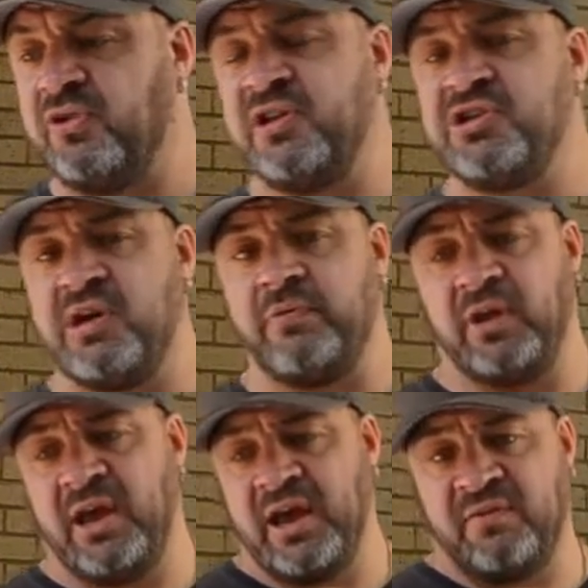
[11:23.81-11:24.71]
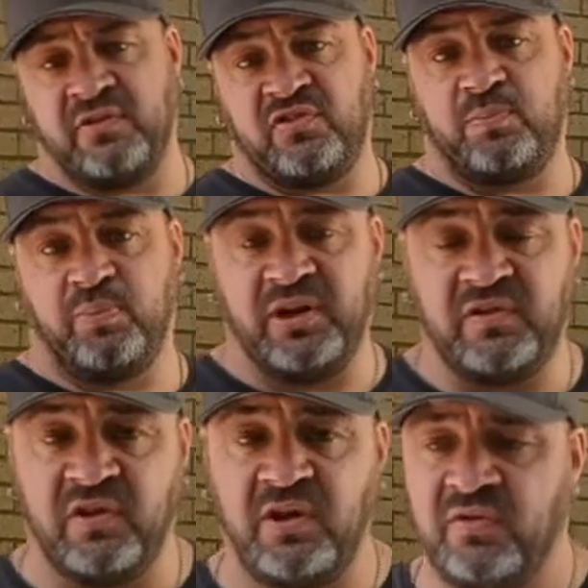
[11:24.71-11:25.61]
and they generally have a
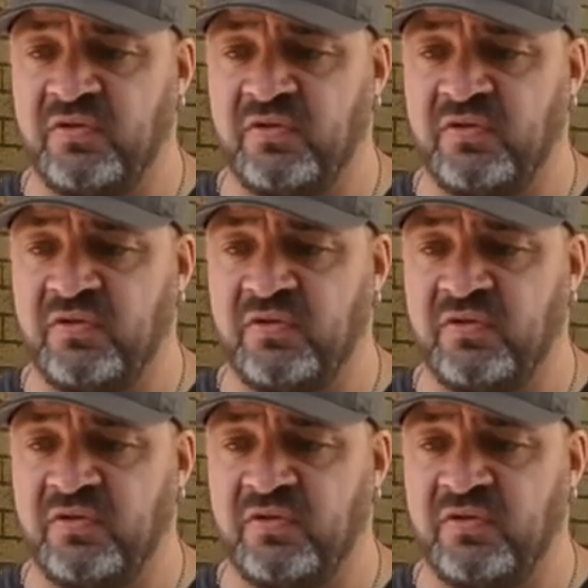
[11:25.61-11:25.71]
splitter,